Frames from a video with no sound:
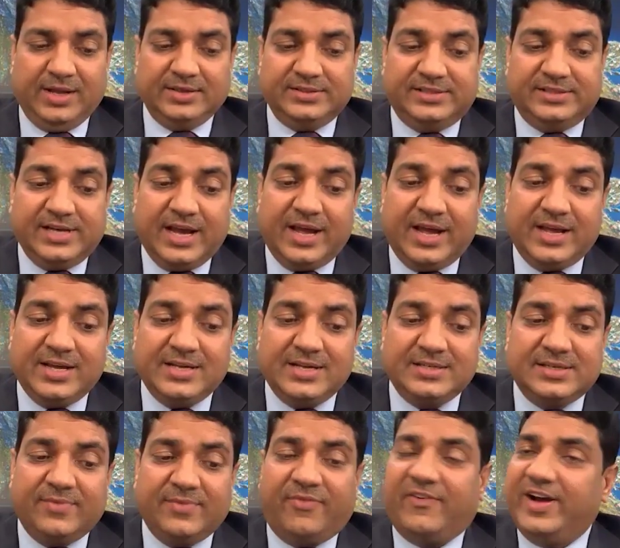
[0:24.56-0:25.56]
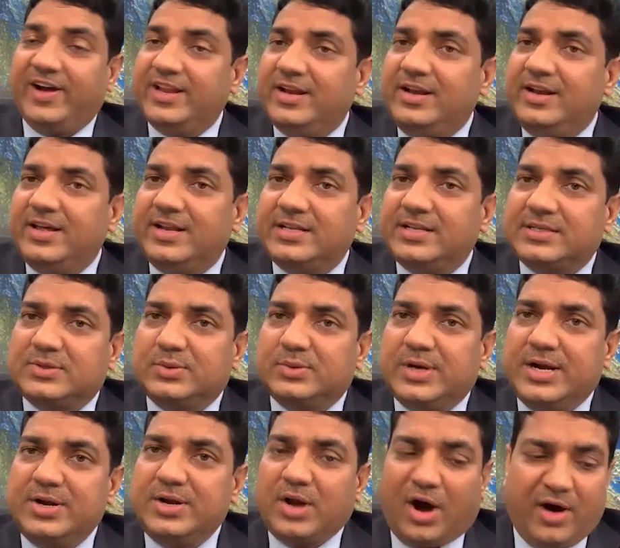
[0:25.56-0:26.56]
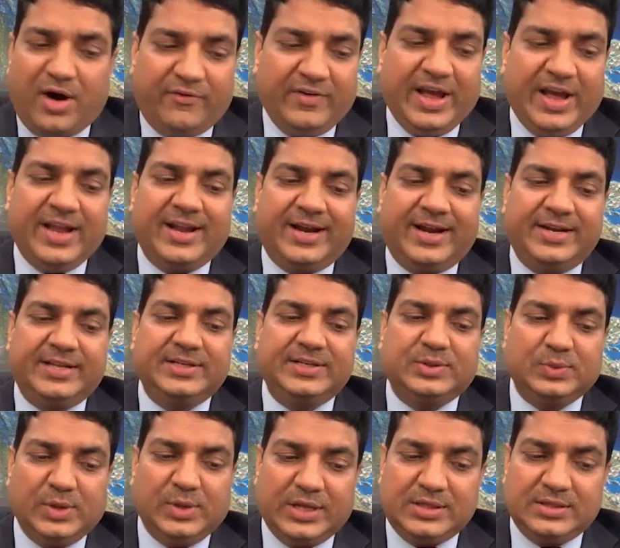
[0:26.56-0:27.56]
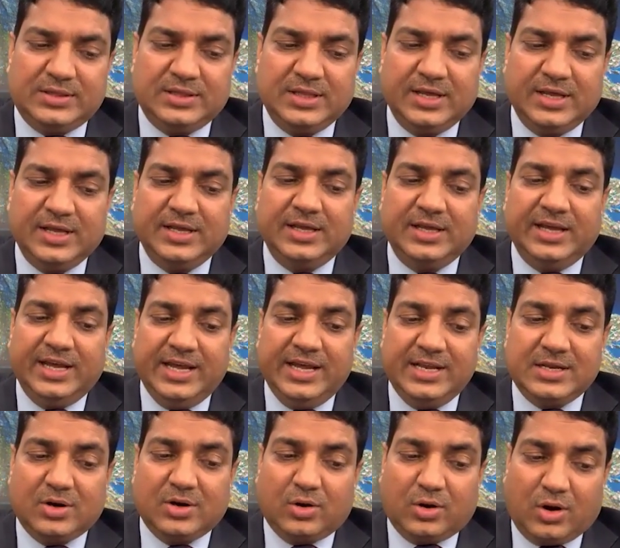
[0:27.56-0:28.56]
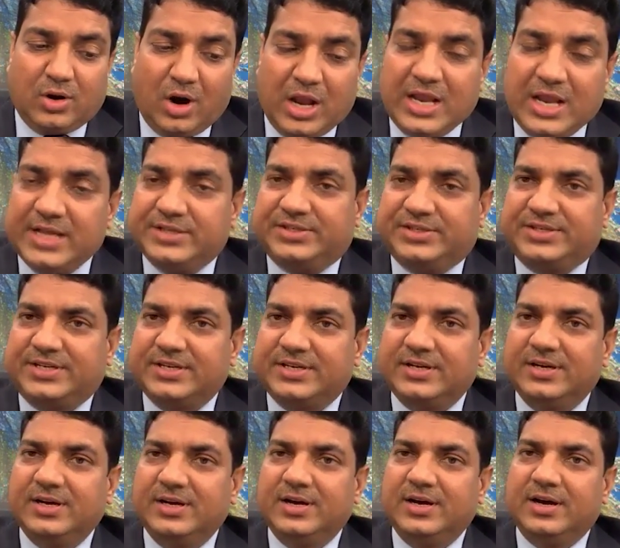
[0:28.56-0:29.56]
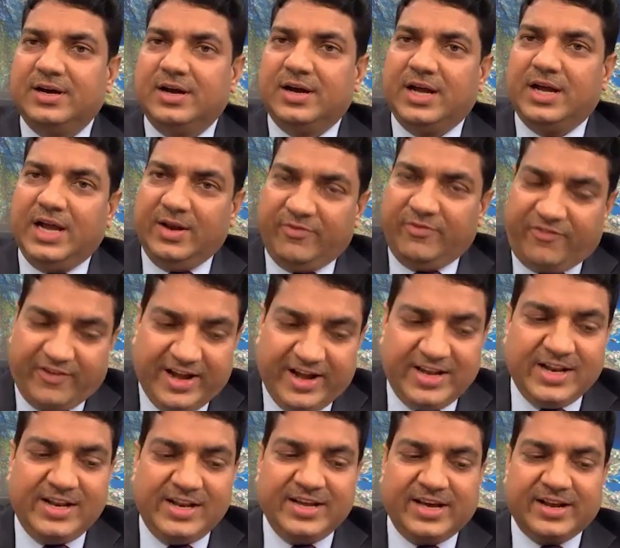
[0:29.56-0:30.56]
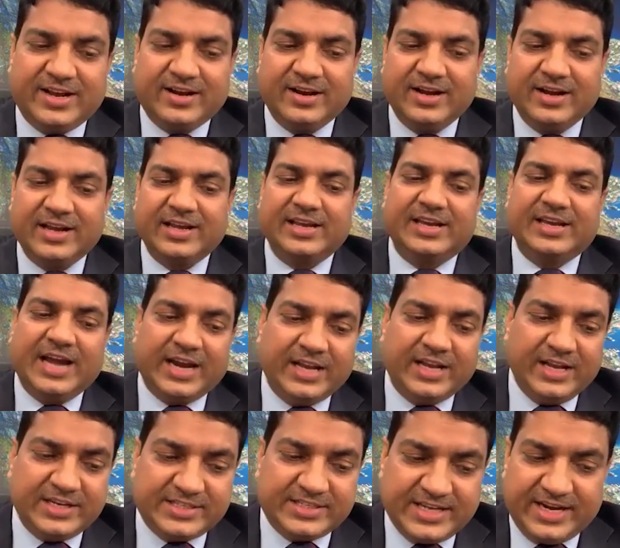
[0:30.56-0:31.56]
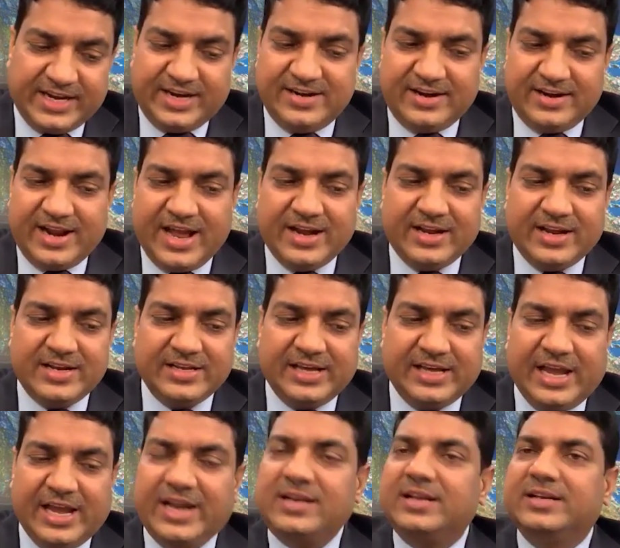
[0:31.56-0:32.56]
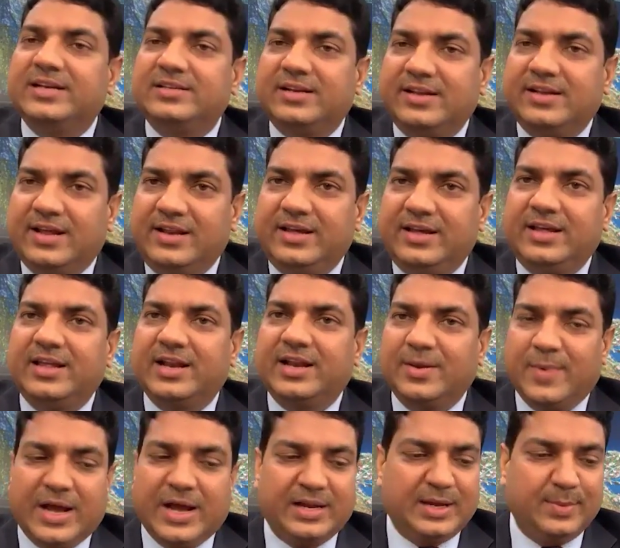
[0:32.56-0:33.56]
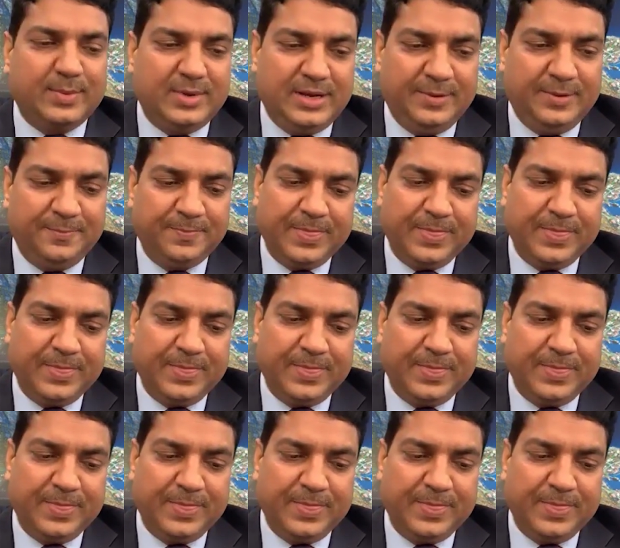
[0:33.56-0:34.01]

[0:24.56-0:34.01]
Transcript: Jay is a final year student of NIT Surat. In college, in final year, getting second rank in Gate is really remarkable.